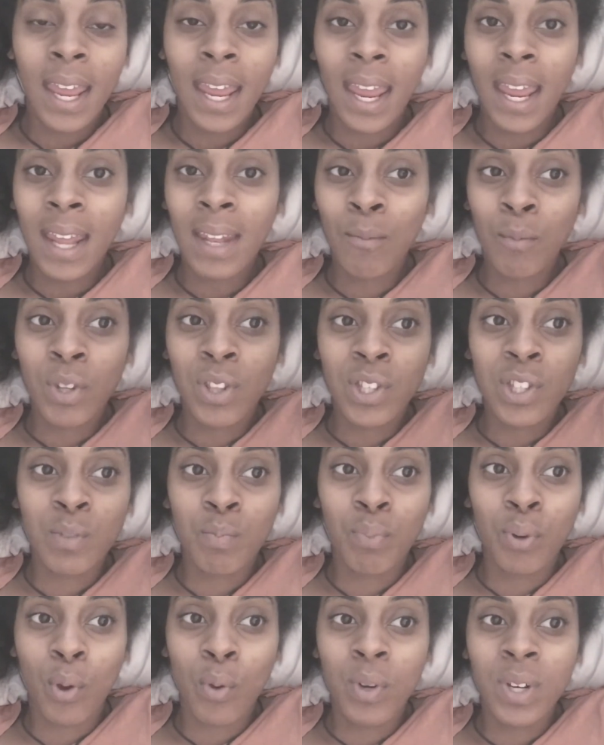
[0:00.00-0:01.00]
And with this
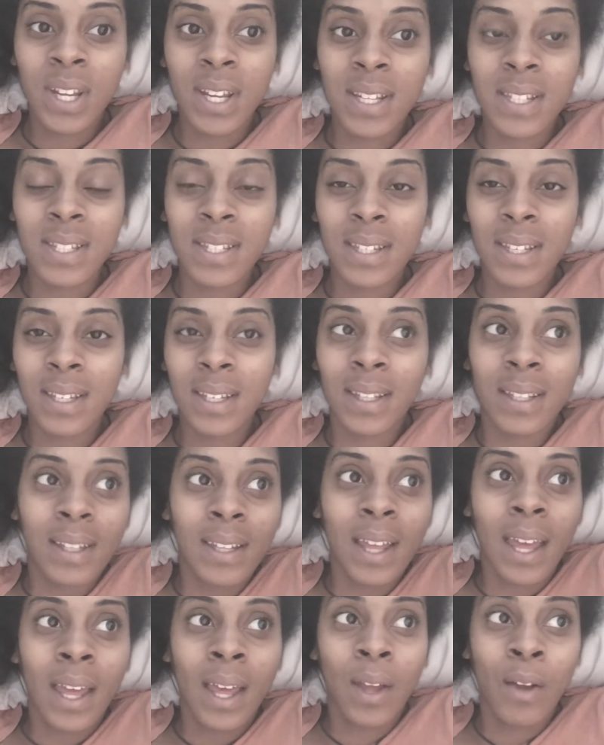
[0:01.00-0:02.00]
protest,
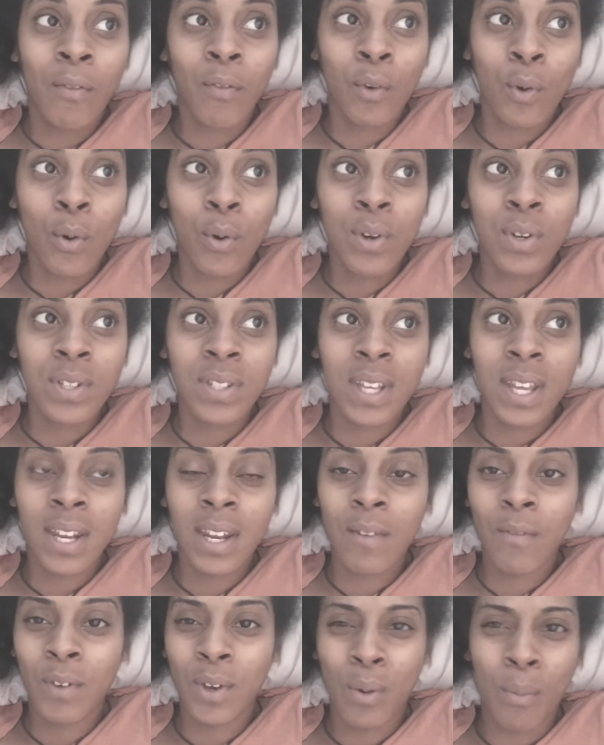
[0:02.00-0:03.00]
of course the
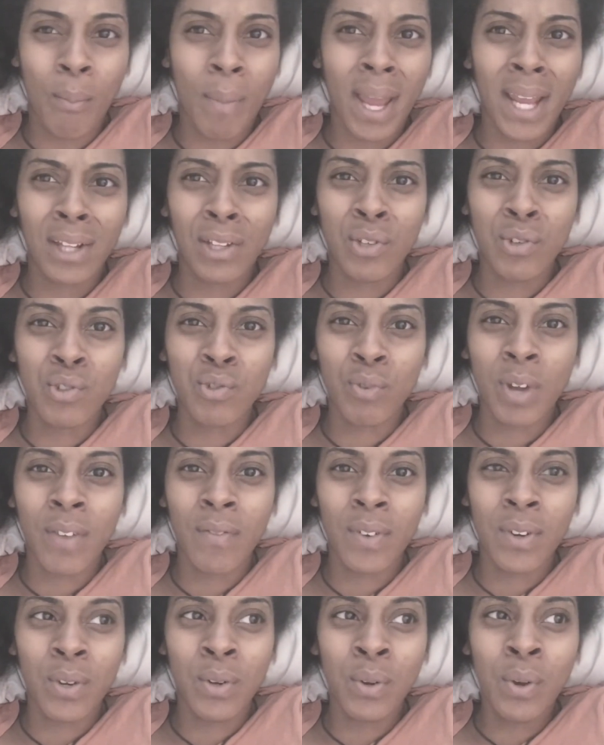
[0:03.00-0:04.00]
NFL might lose
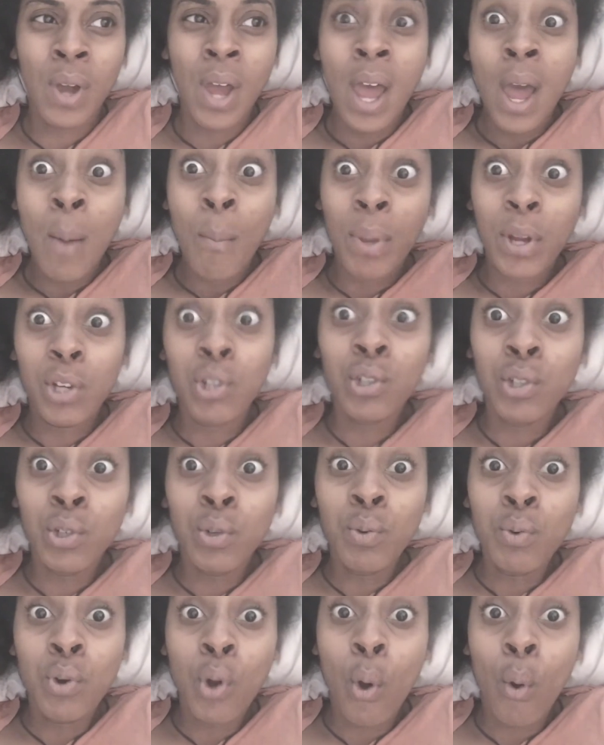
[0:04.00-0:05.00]
revenue, but do
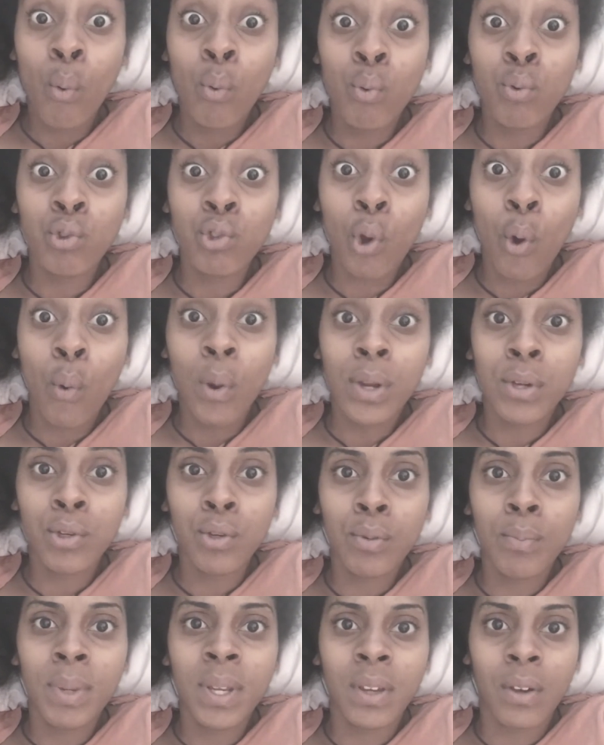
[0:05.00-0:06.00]
you know who's going
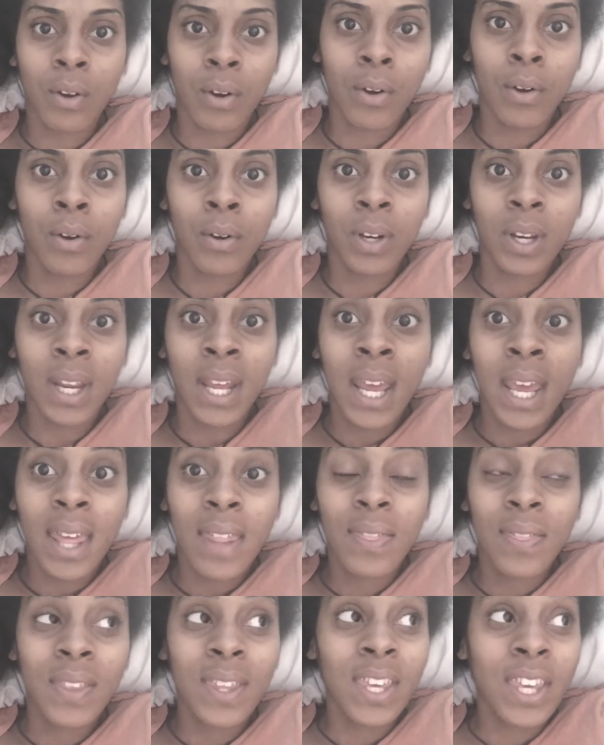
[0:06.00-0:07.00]
to be hurt
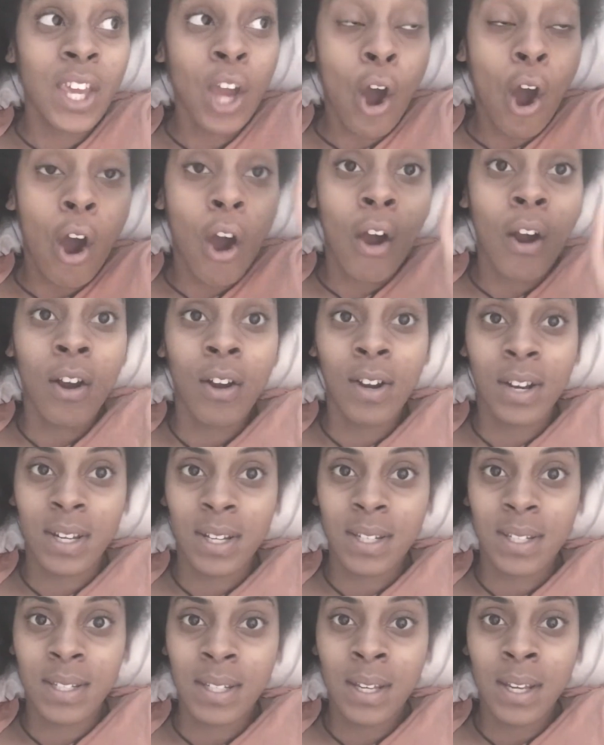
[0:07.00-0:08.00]
the
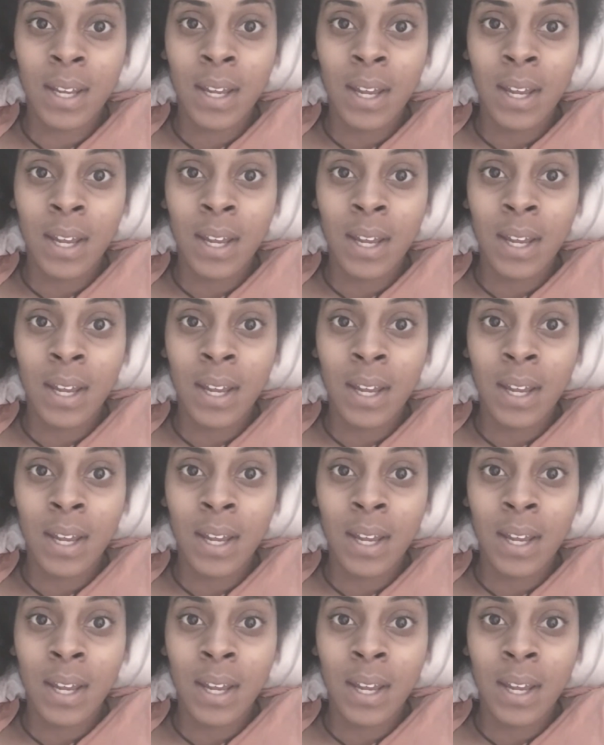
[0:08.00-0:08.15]
hardest?